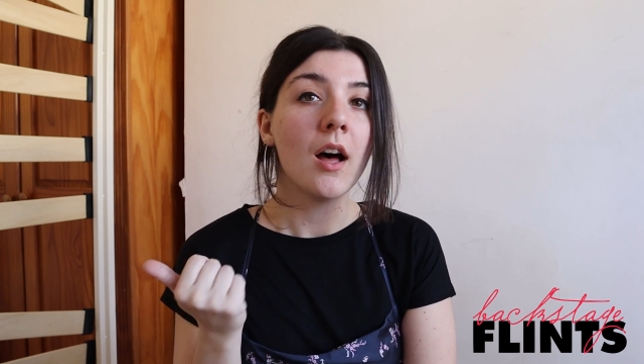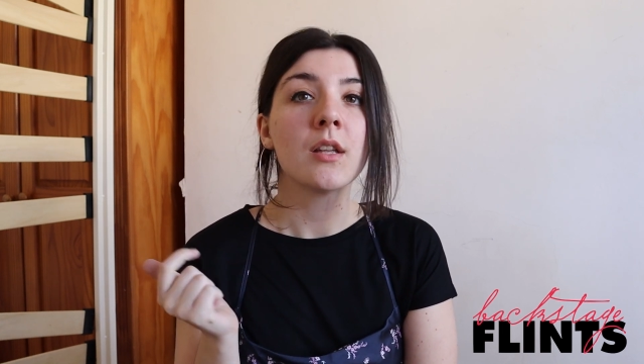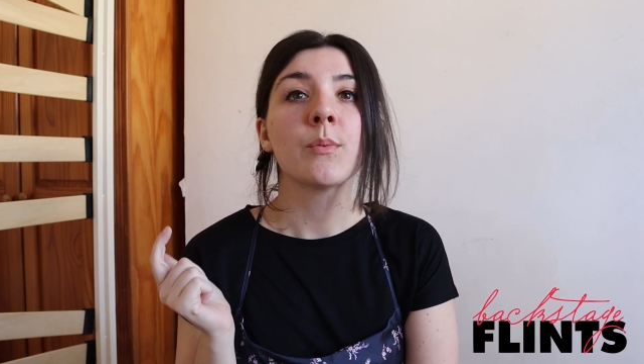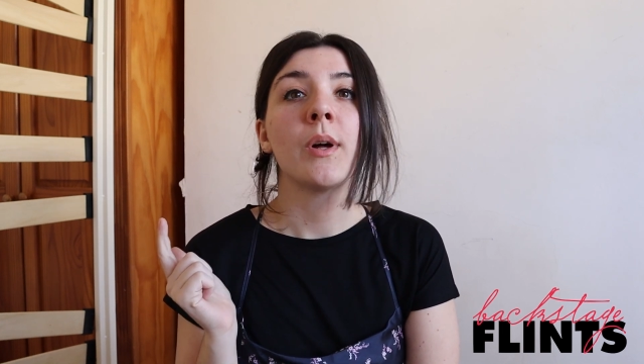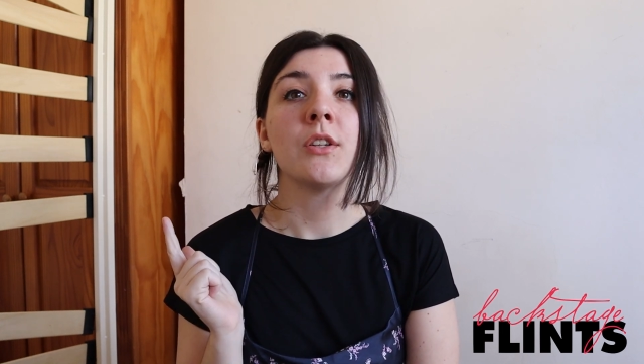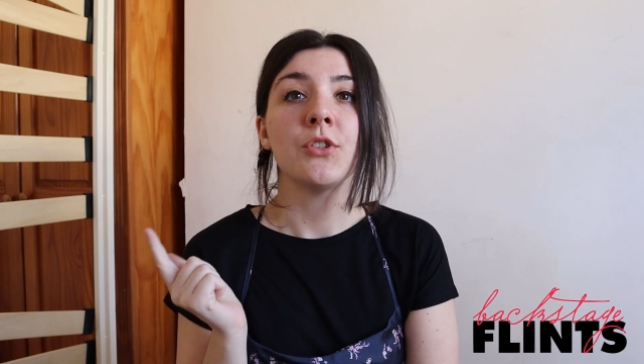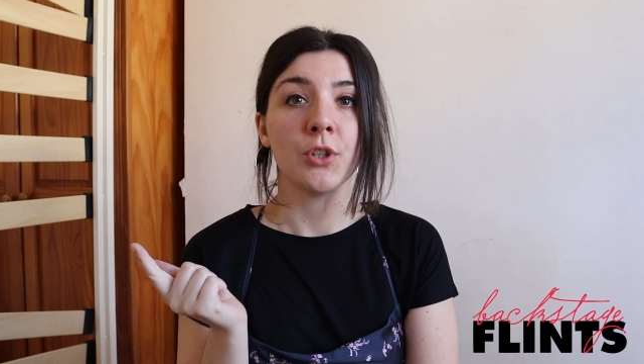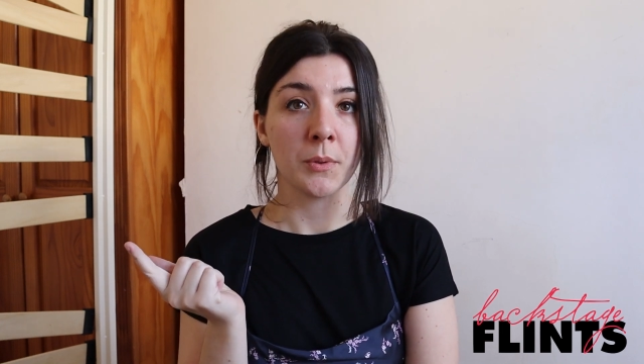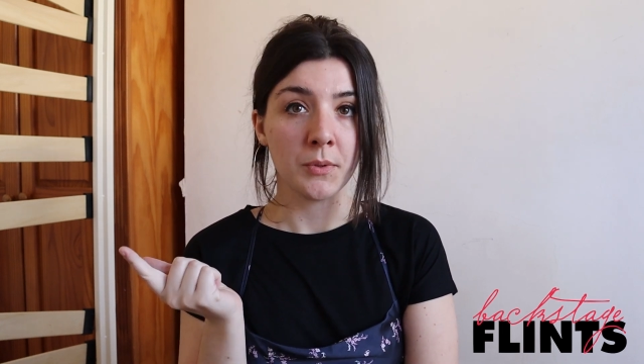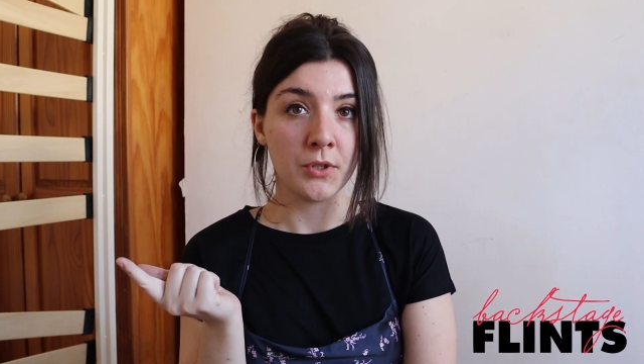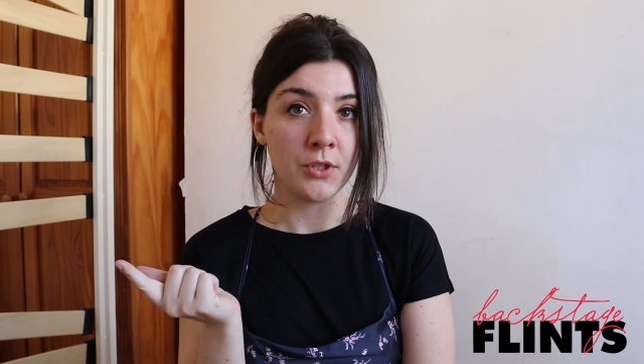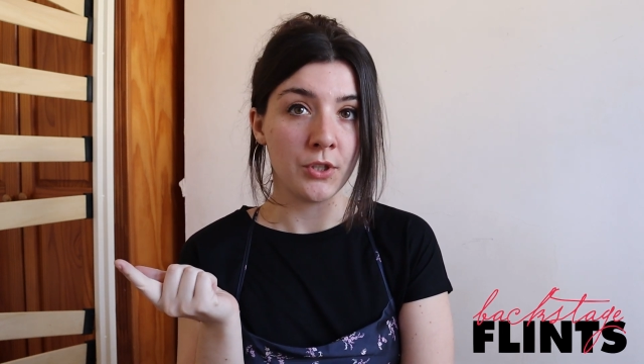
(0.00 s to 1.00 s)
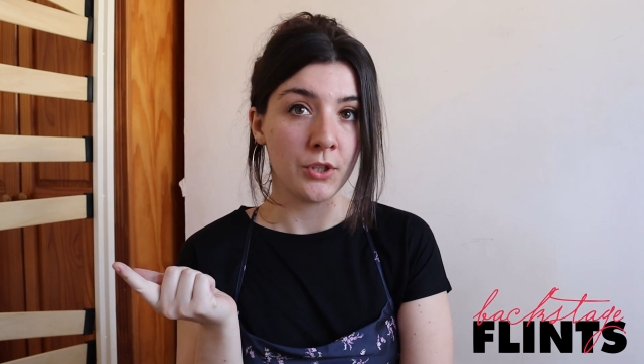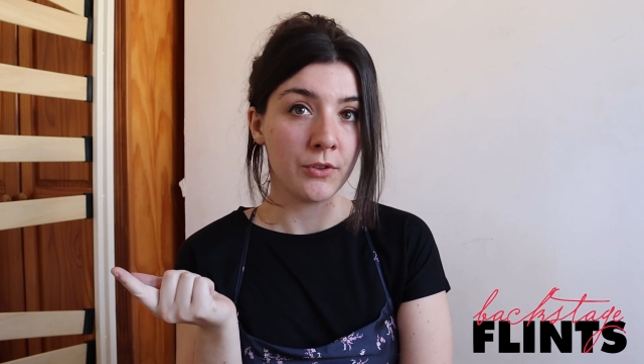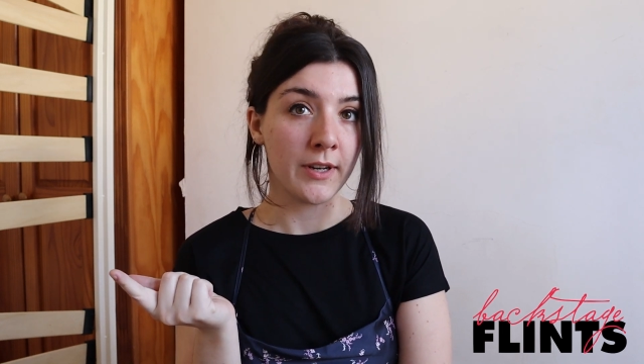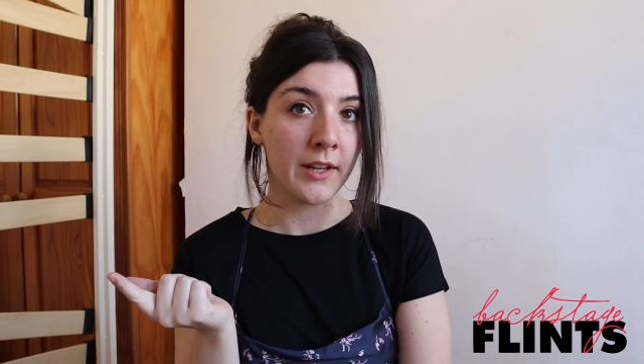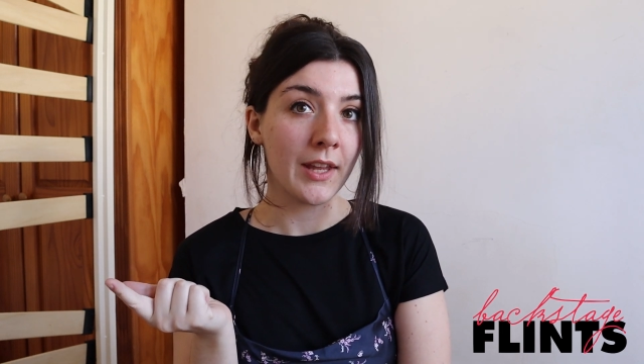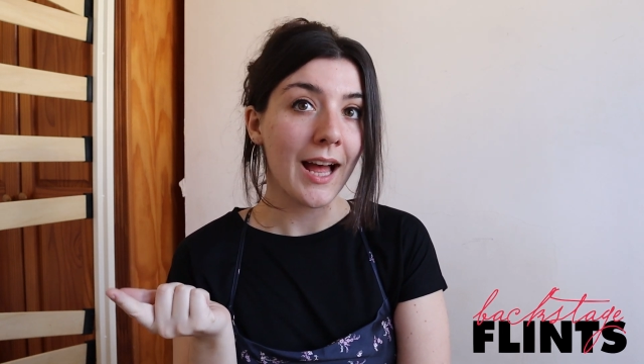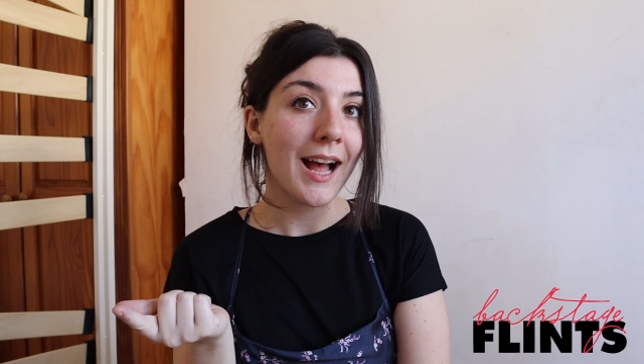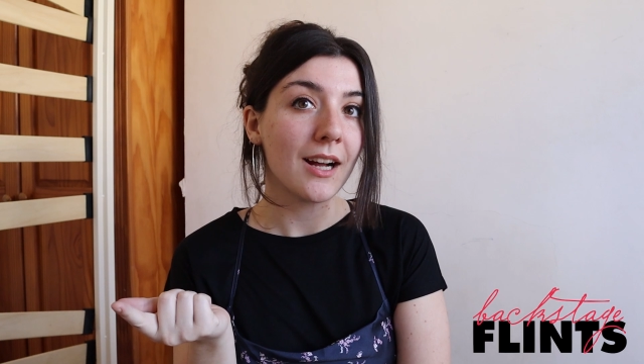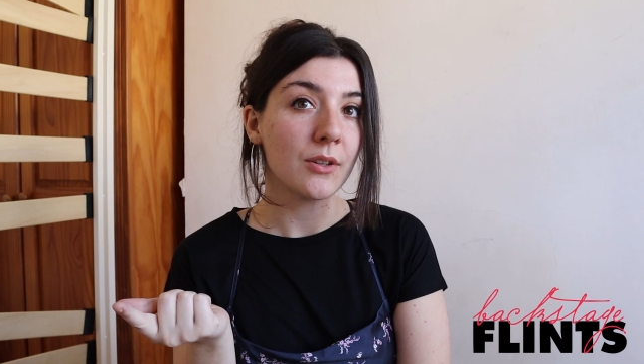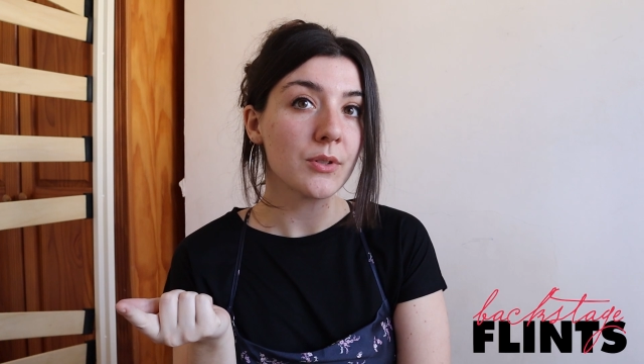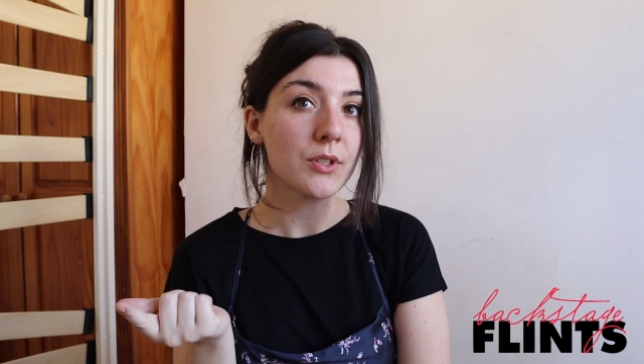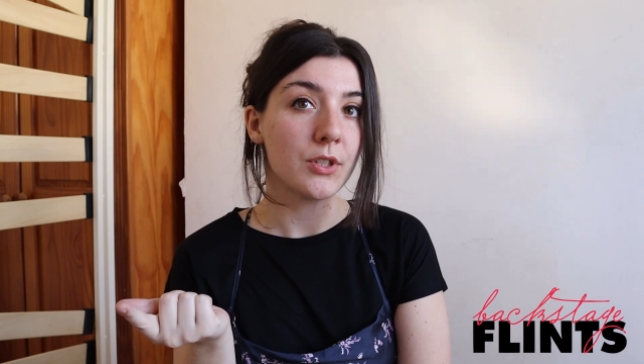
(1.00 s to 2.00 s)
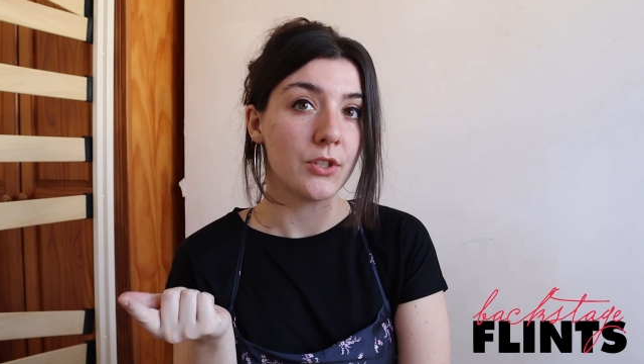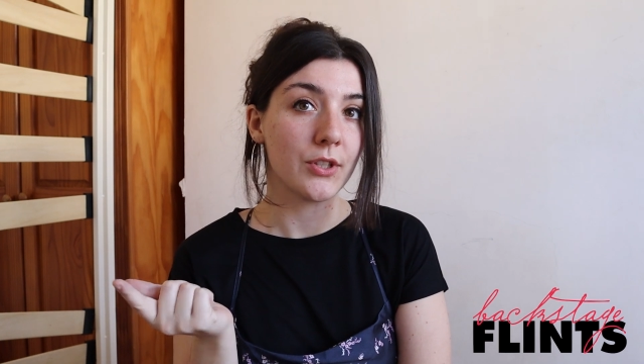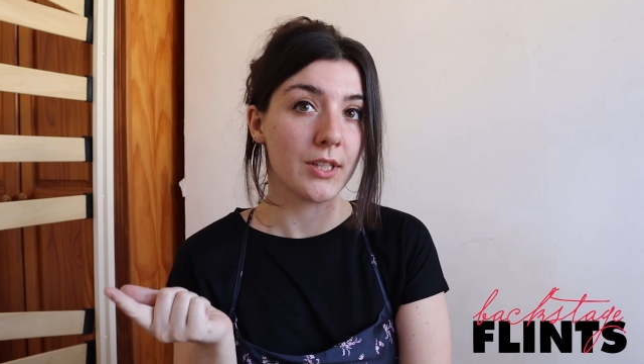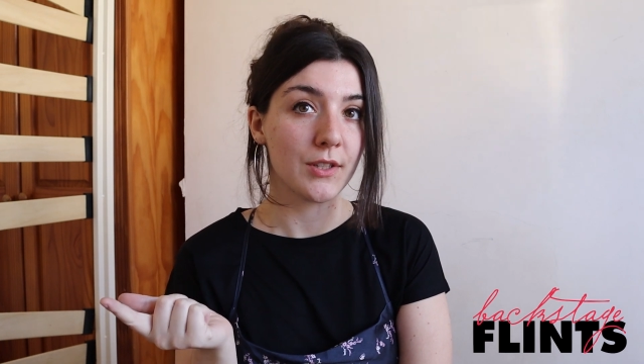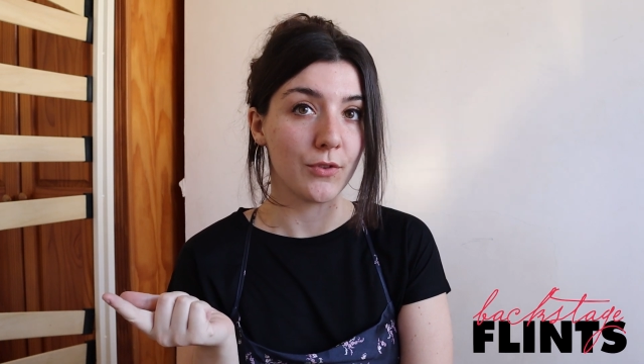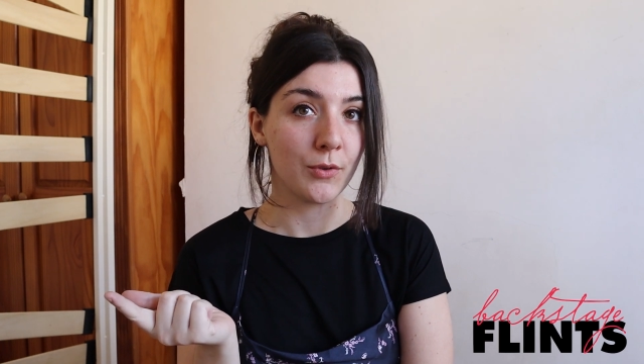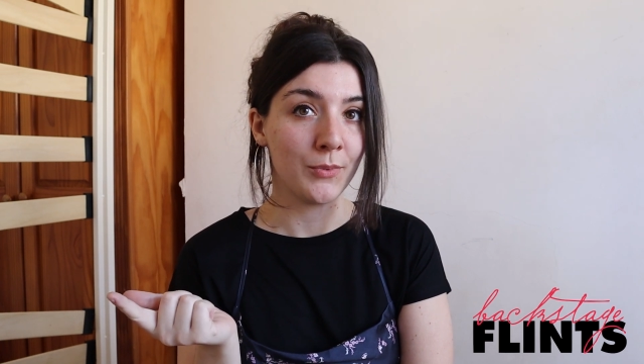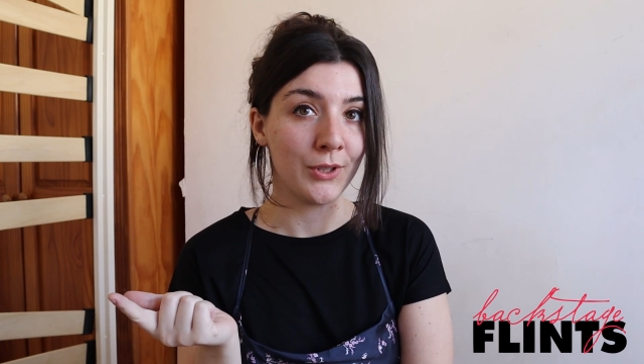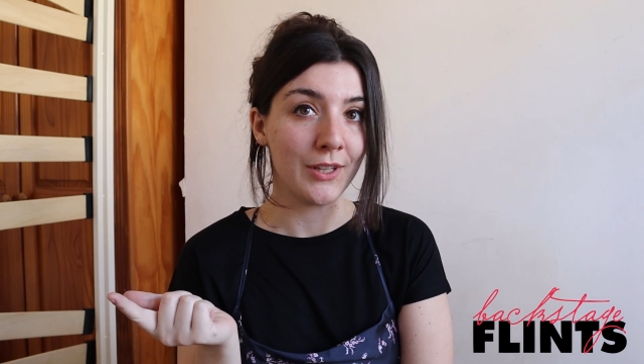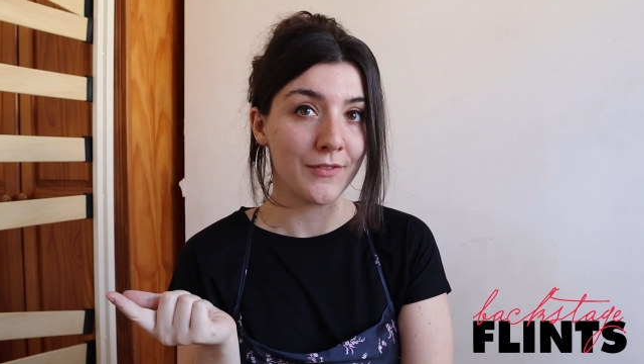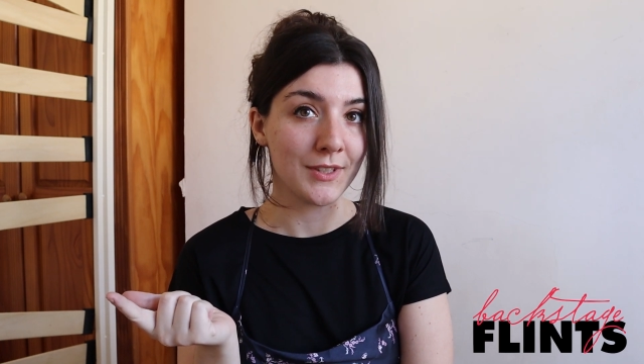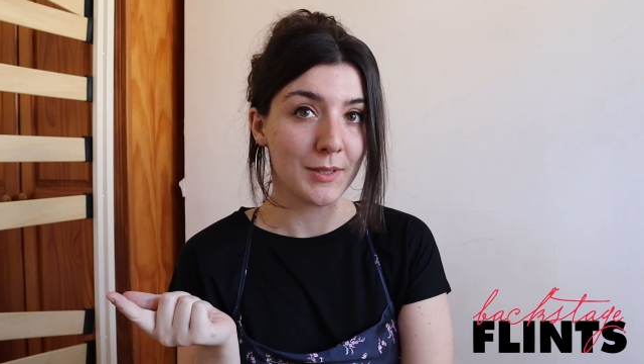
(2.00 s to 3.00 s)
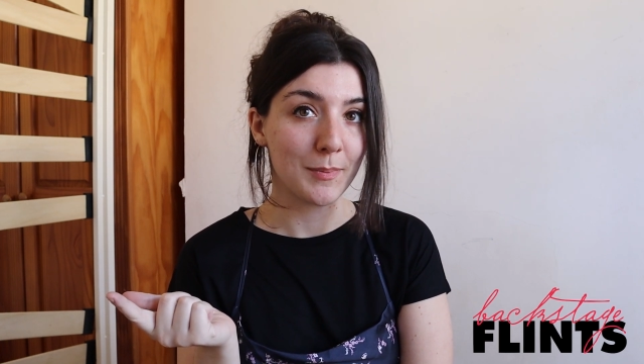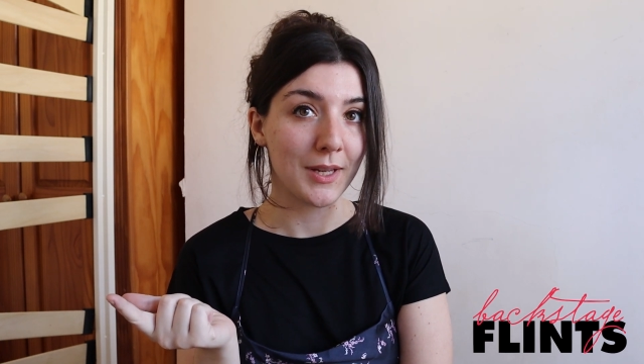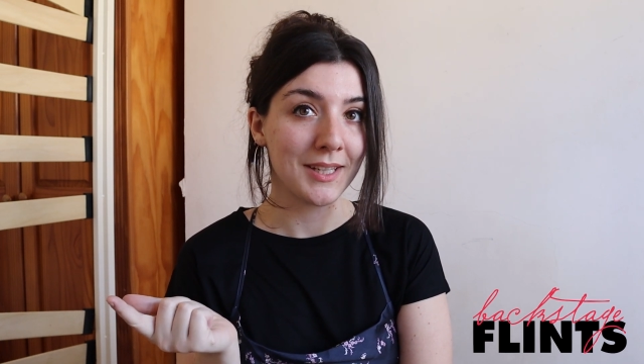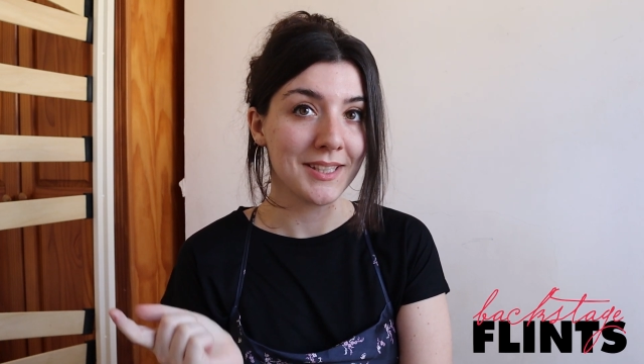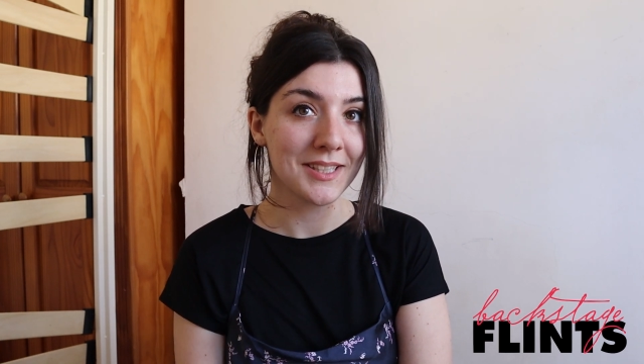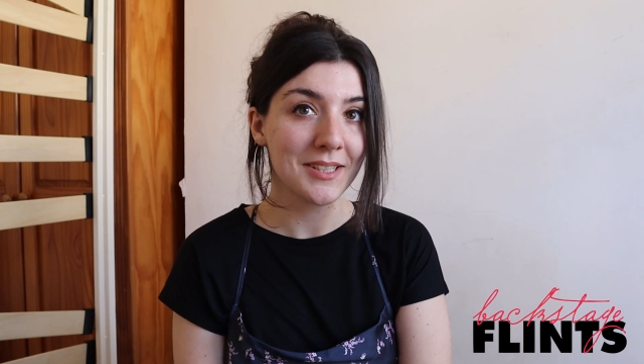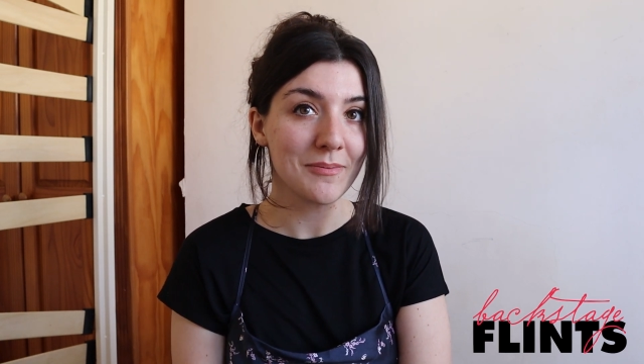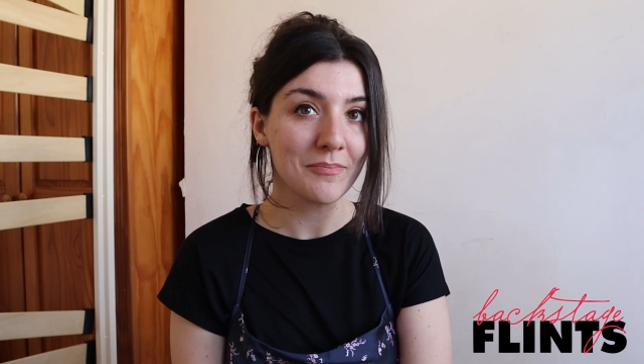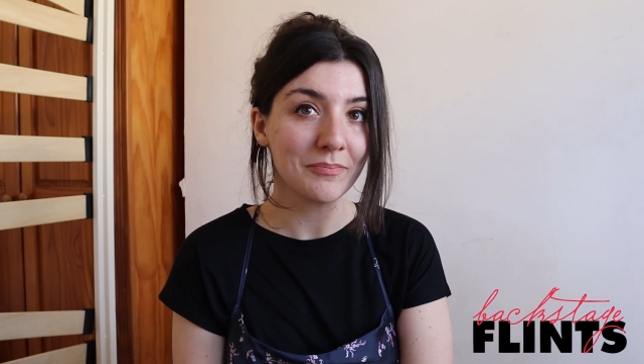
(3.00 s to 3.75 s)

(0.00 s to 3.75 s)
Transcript: as well as jobs to do around the house to transform your living space.